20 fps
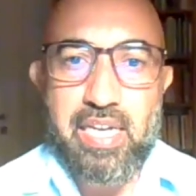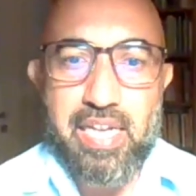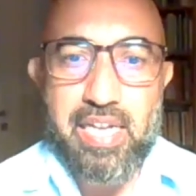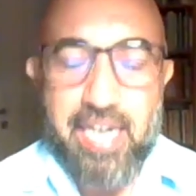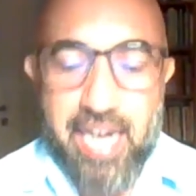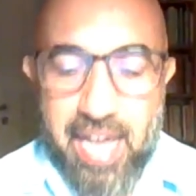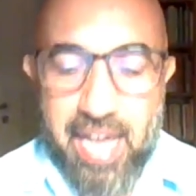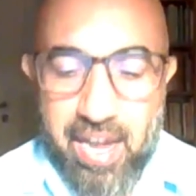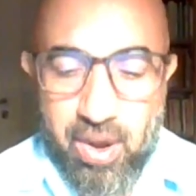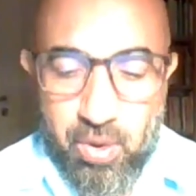
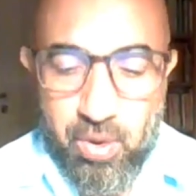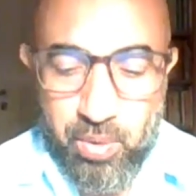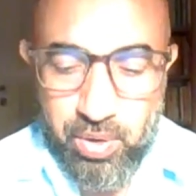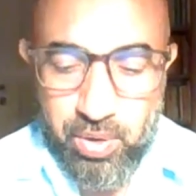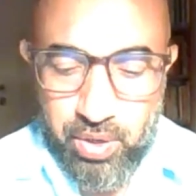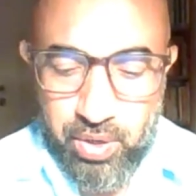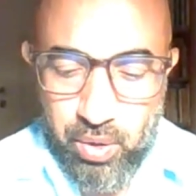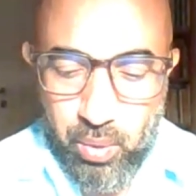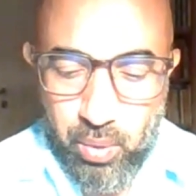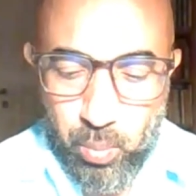
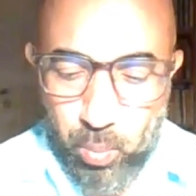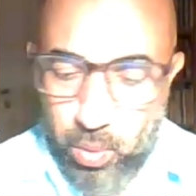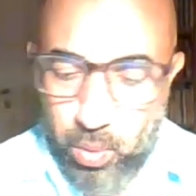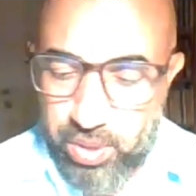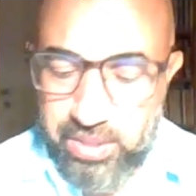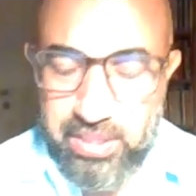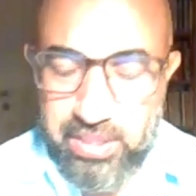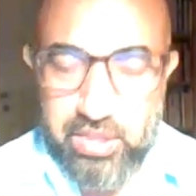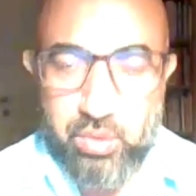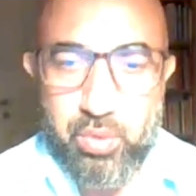Now,
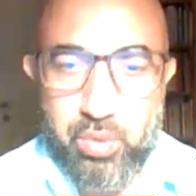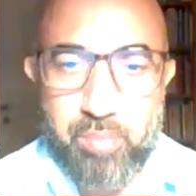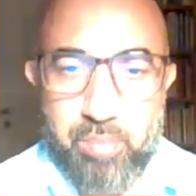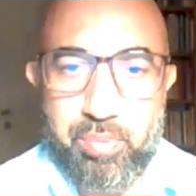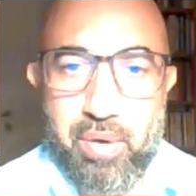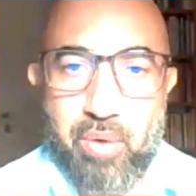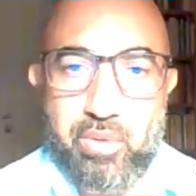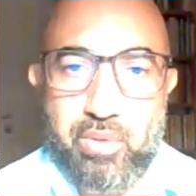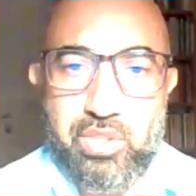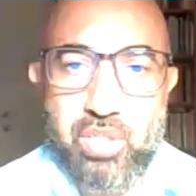what is
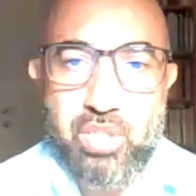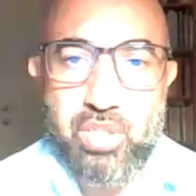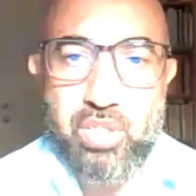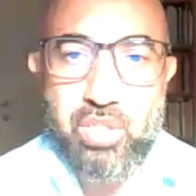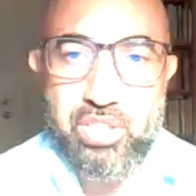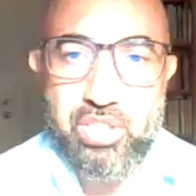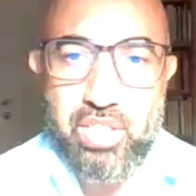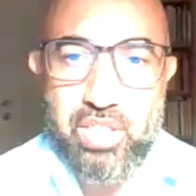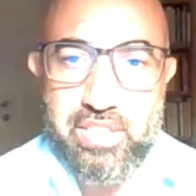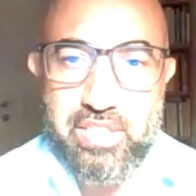
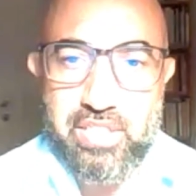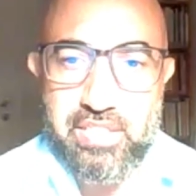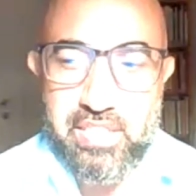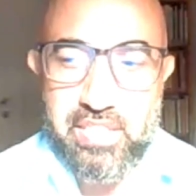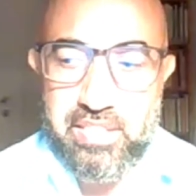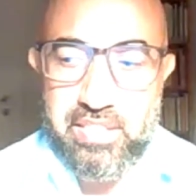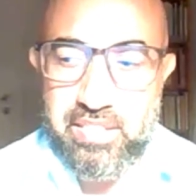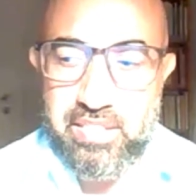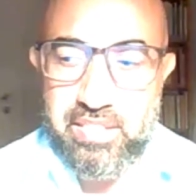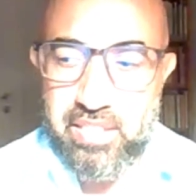reparatory
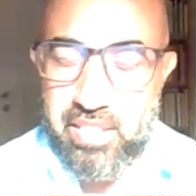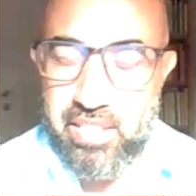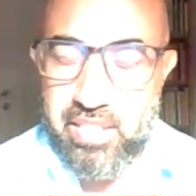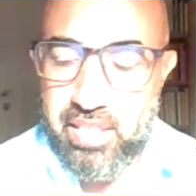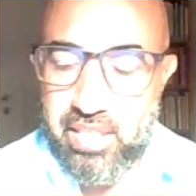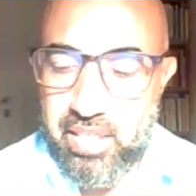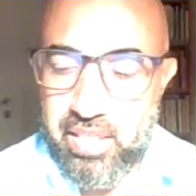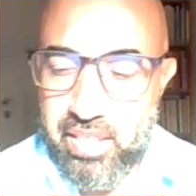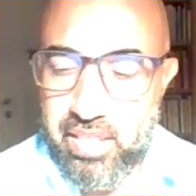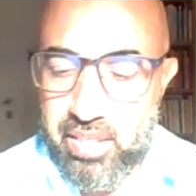justice?
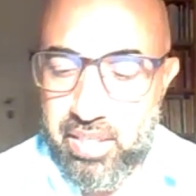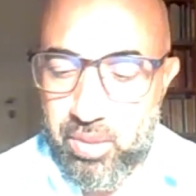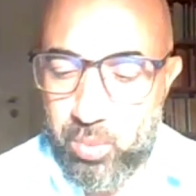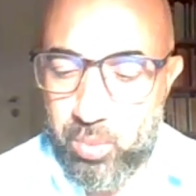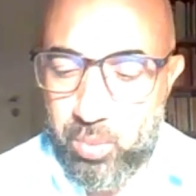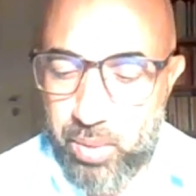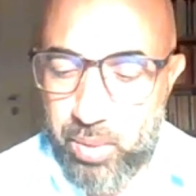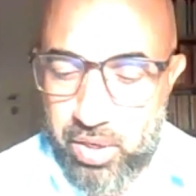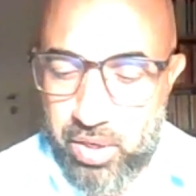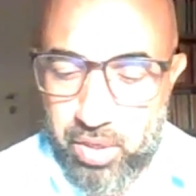
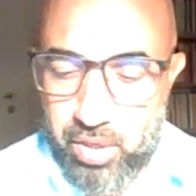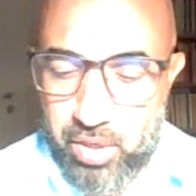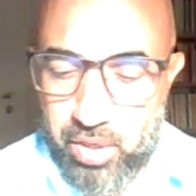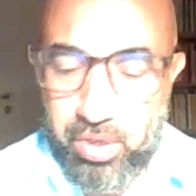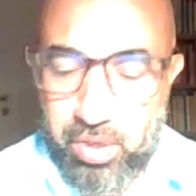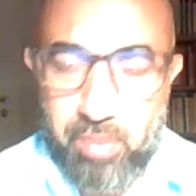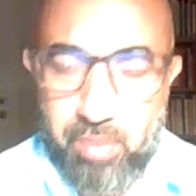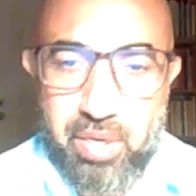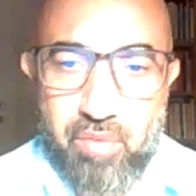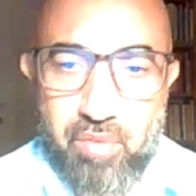We on the
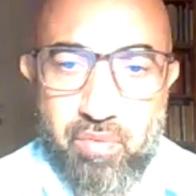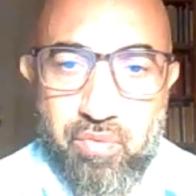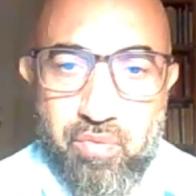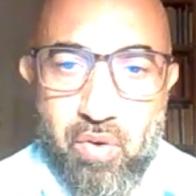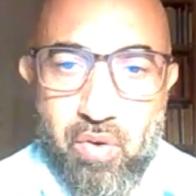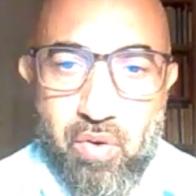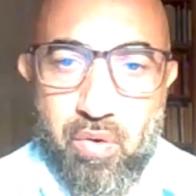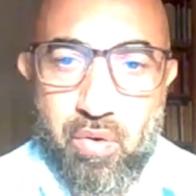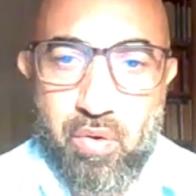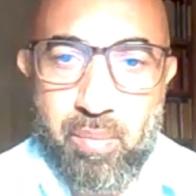Permanent
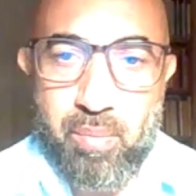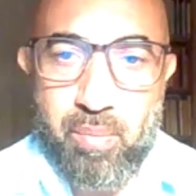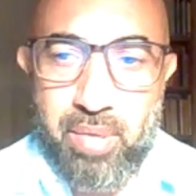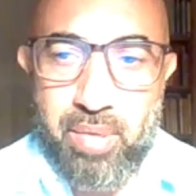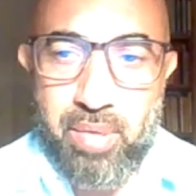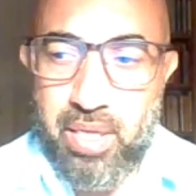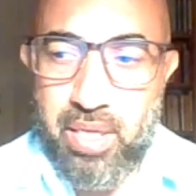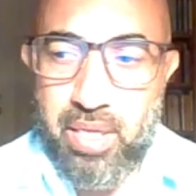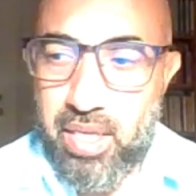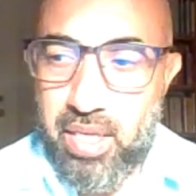
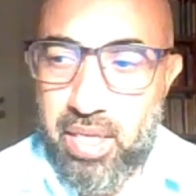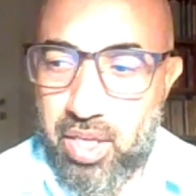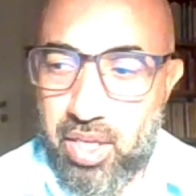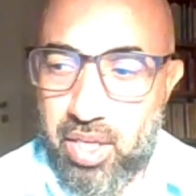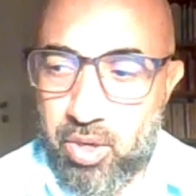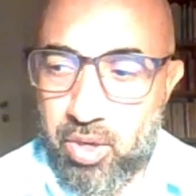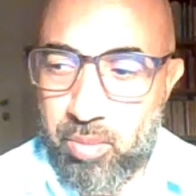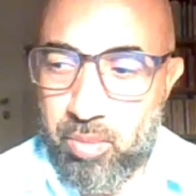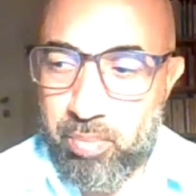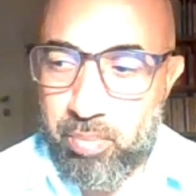Forum,
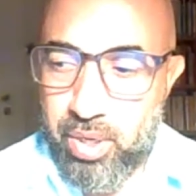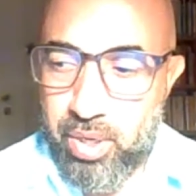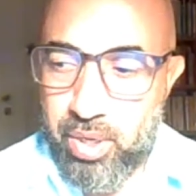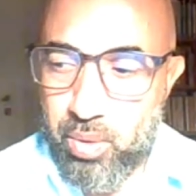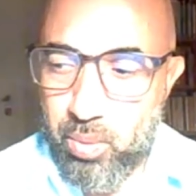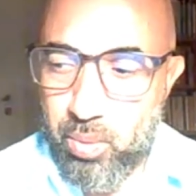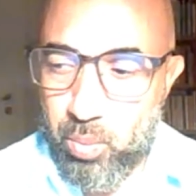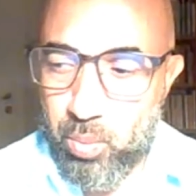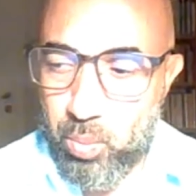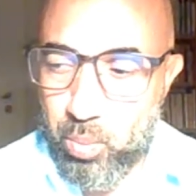
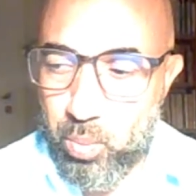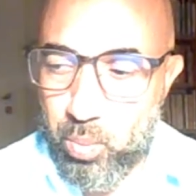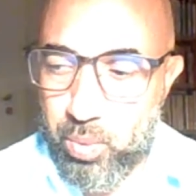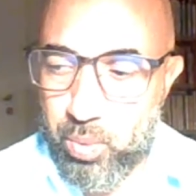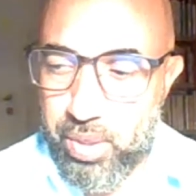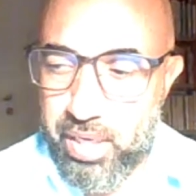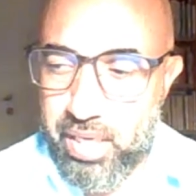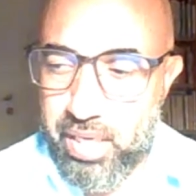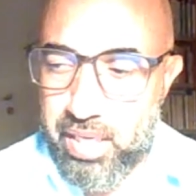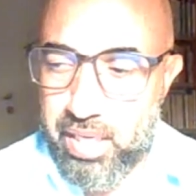
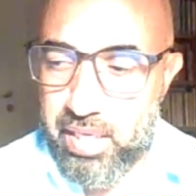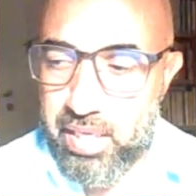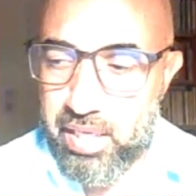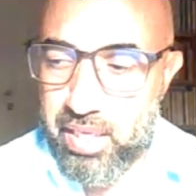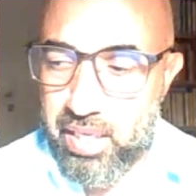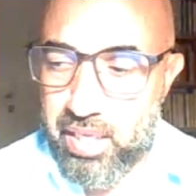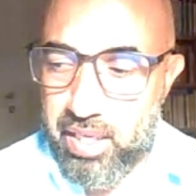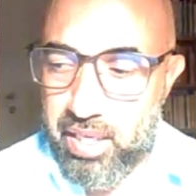we